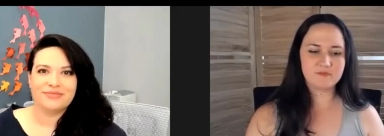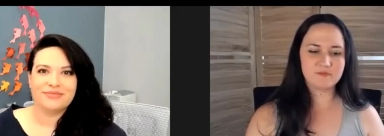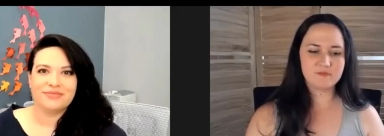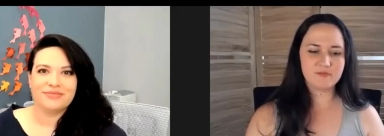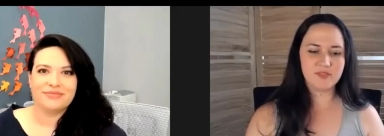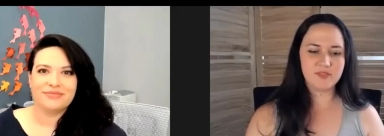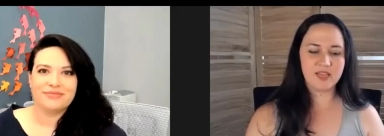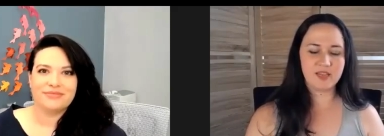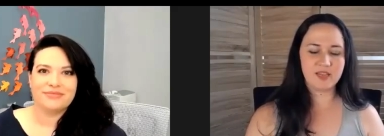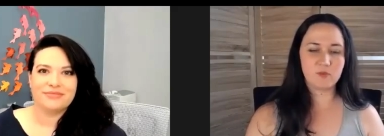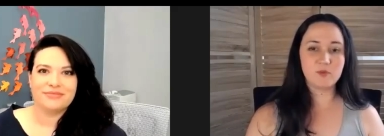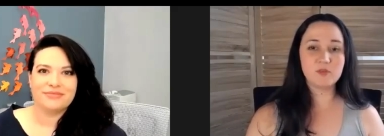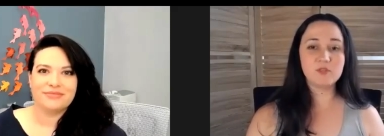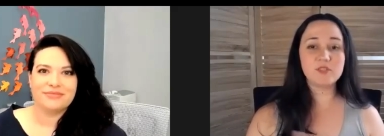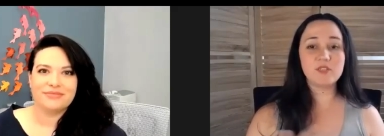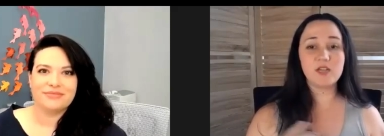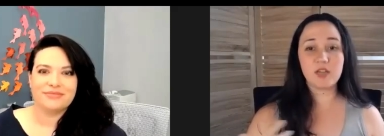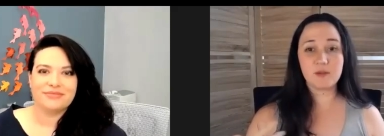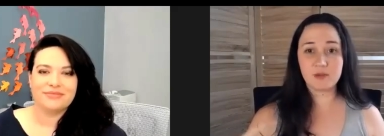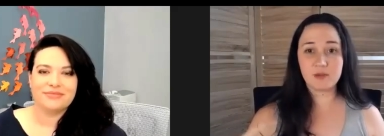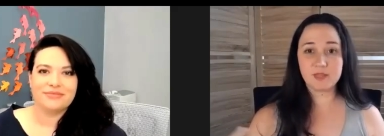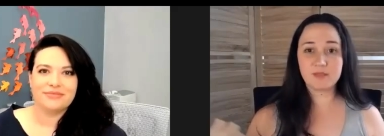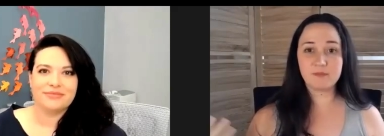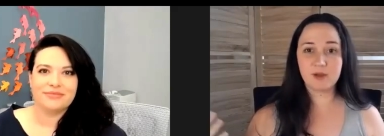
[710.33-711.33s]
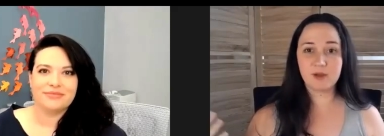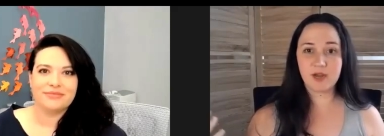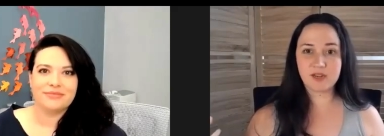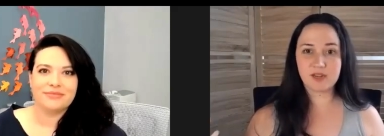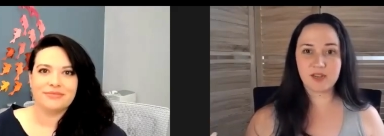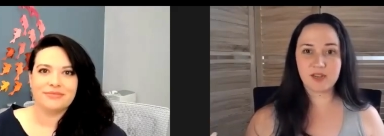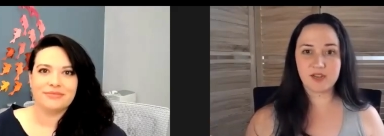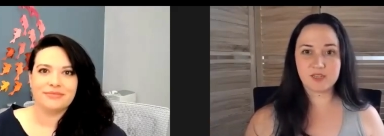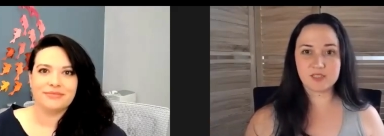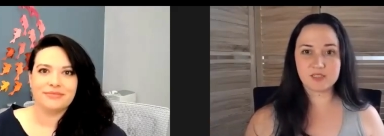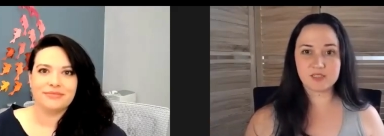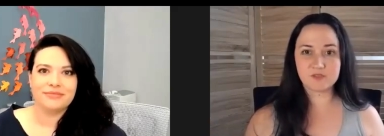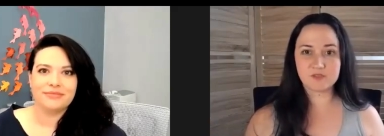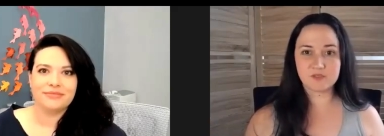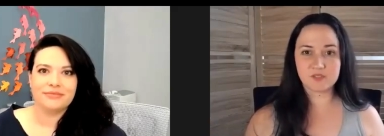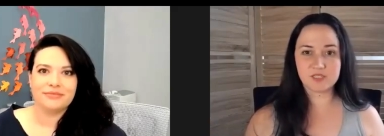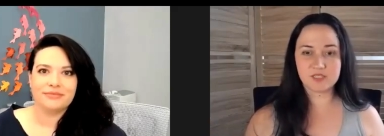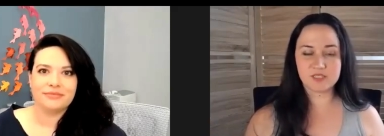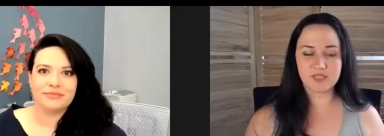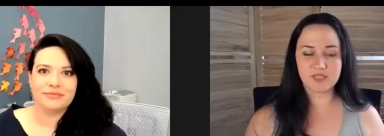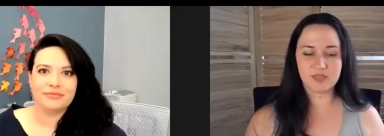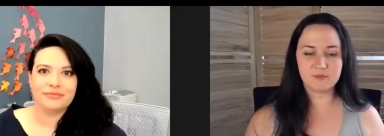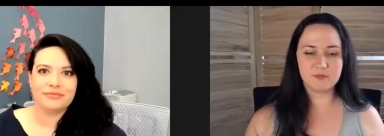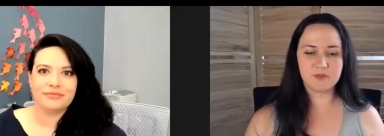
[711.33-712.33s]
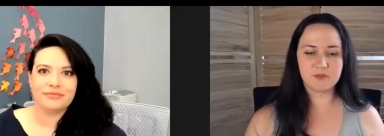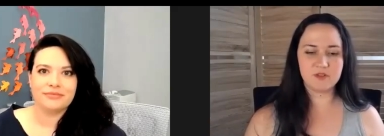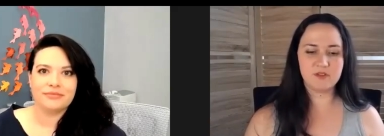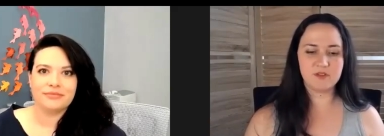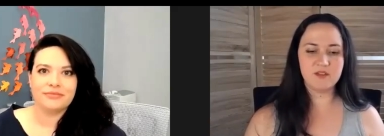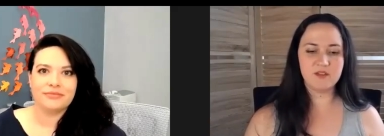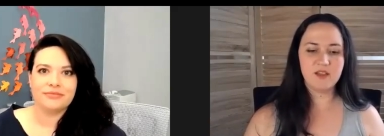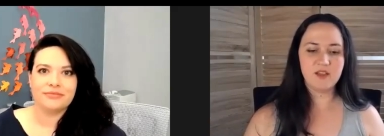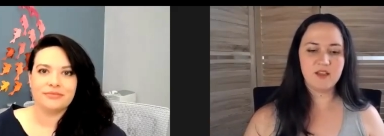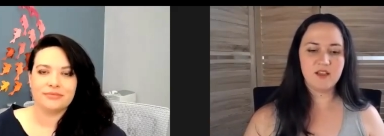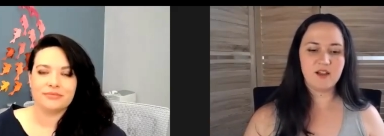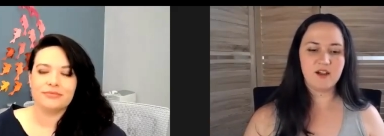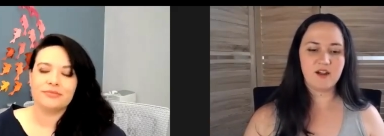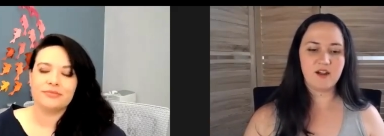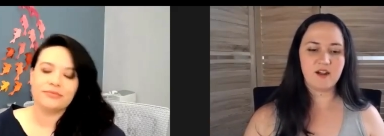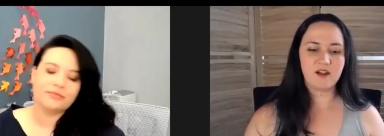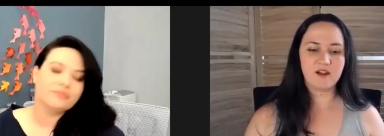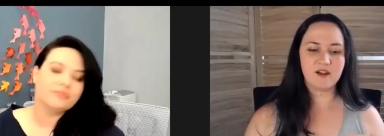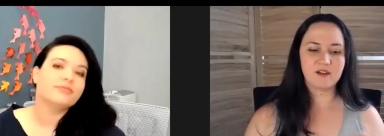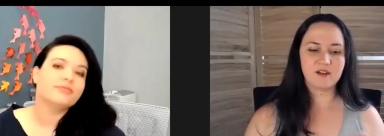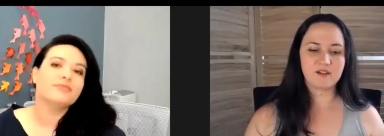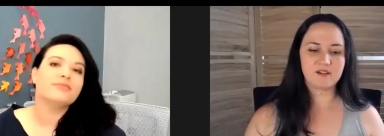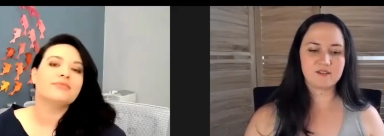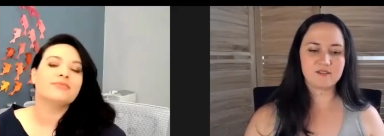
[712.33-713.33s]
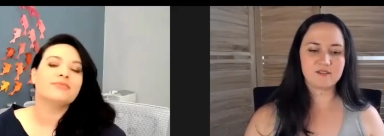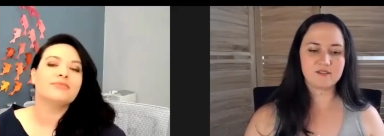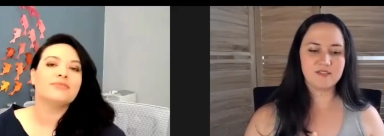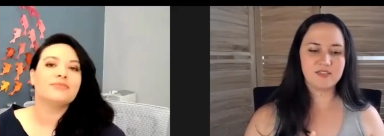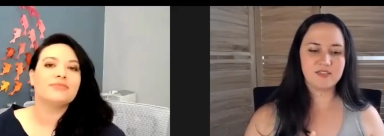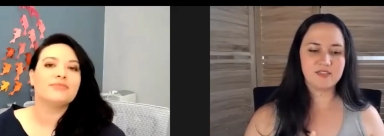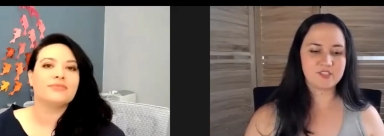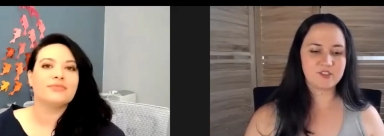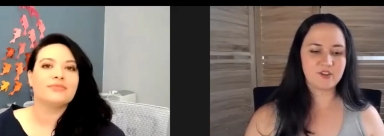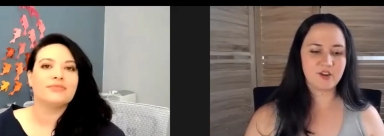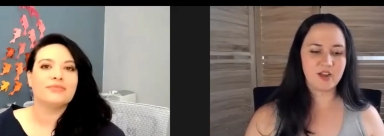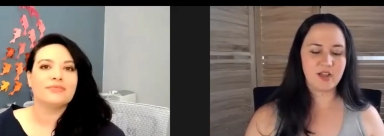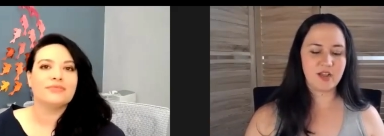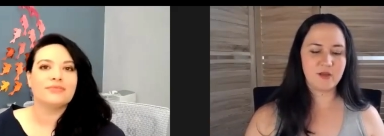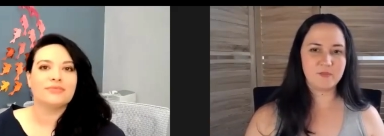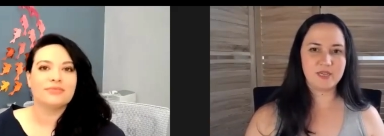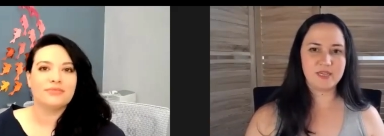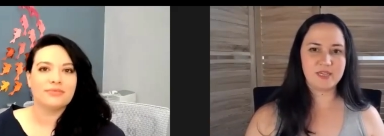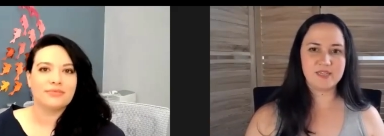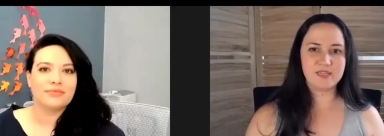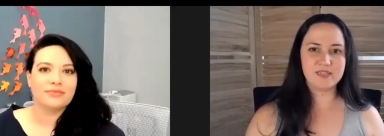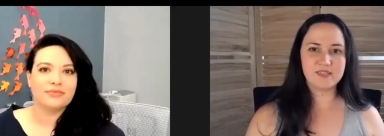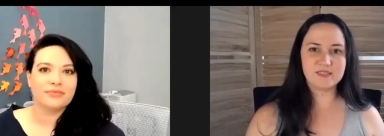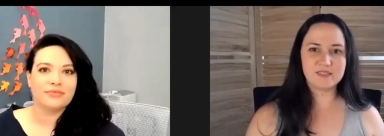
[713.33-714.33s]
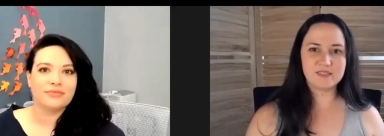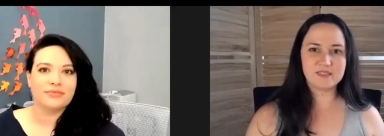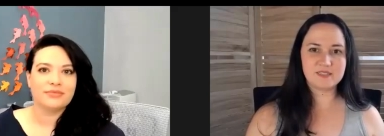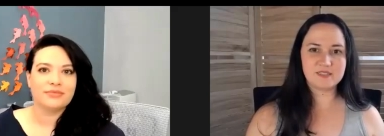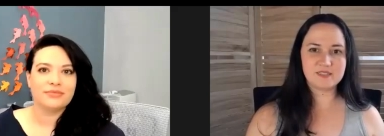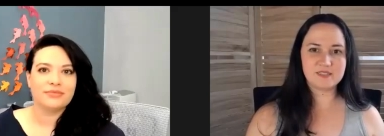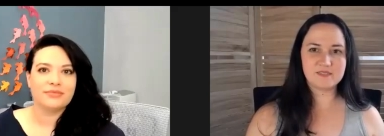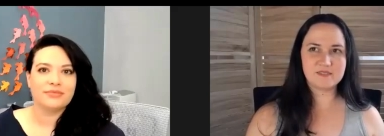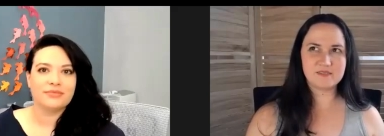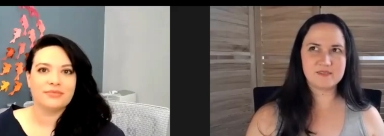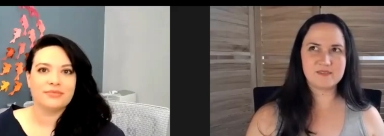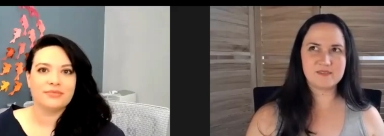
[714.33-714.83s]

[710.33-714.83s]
Speaker 1: like we'll talk about the podcast, for example. Our Instagram is